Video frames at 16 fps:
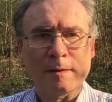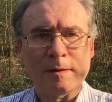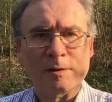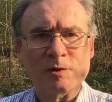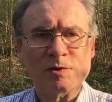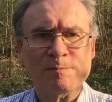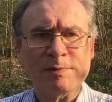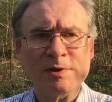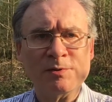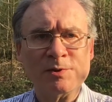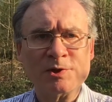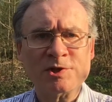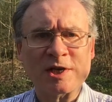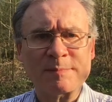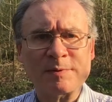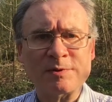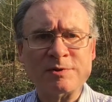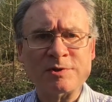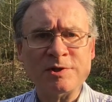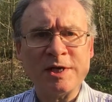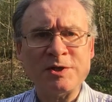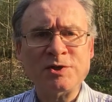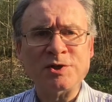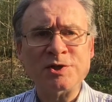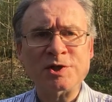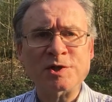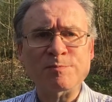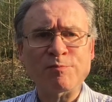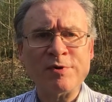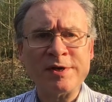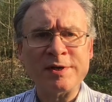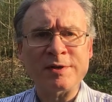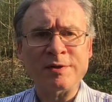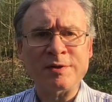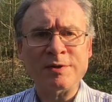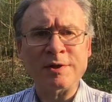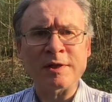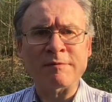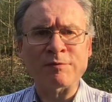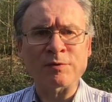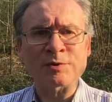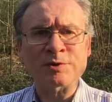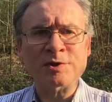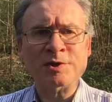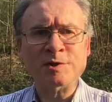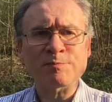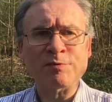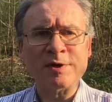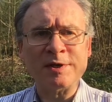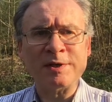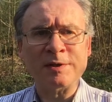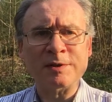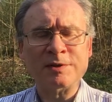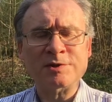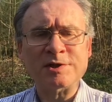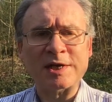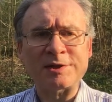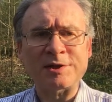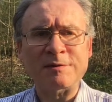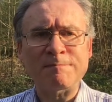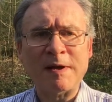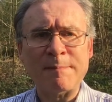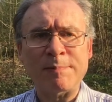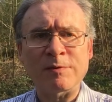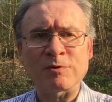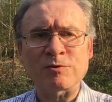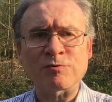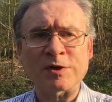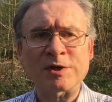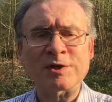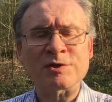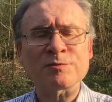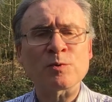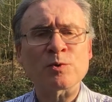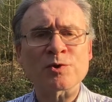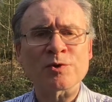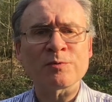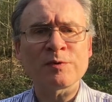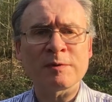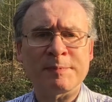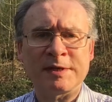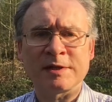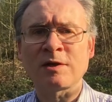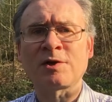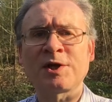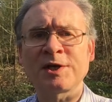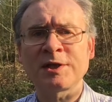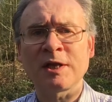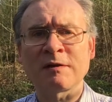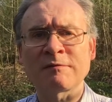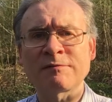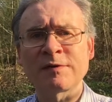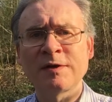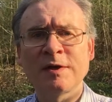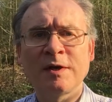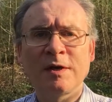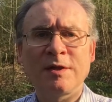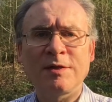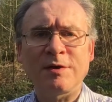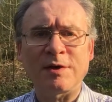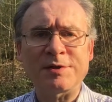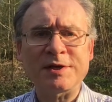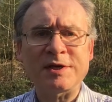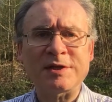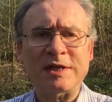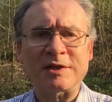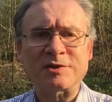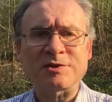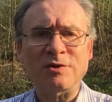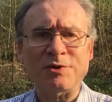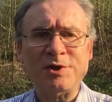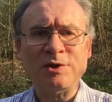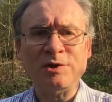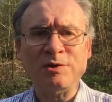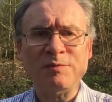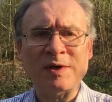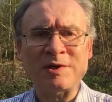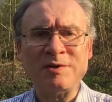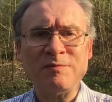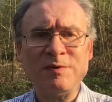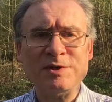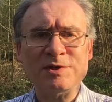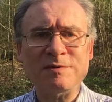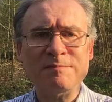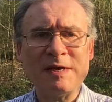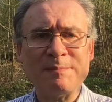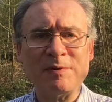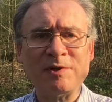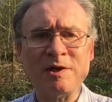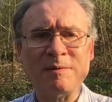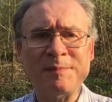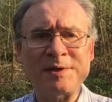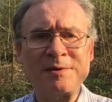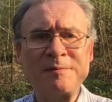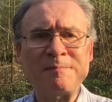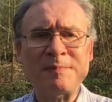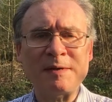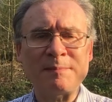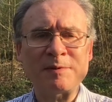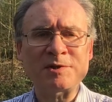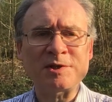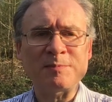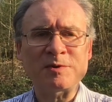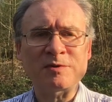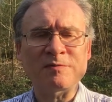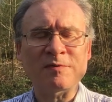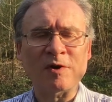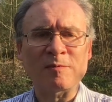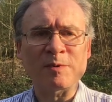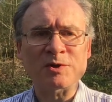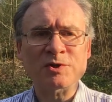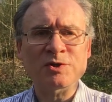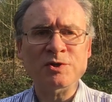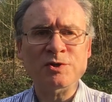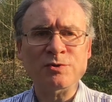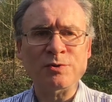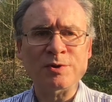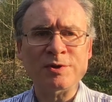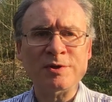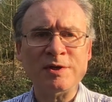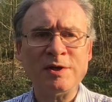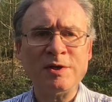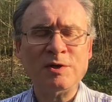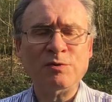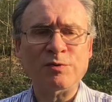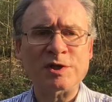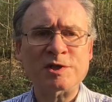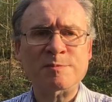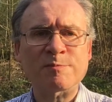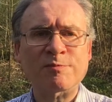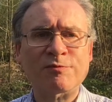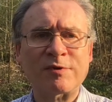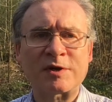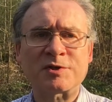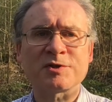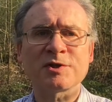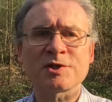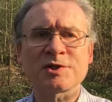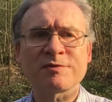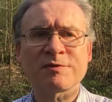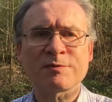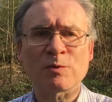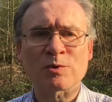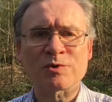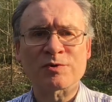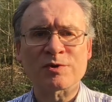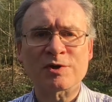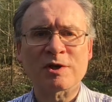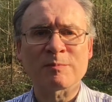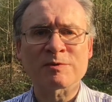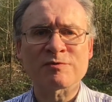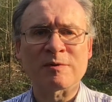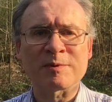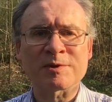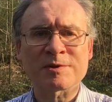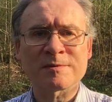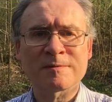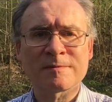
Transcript: And below the chapel there's an ancient spring, the Lover's Spring. It's said that people who drink its water will be lucky in love, though I think that's not the only reason people come here. People seem to very much enjoy the crisp freshness of the water that comes from it.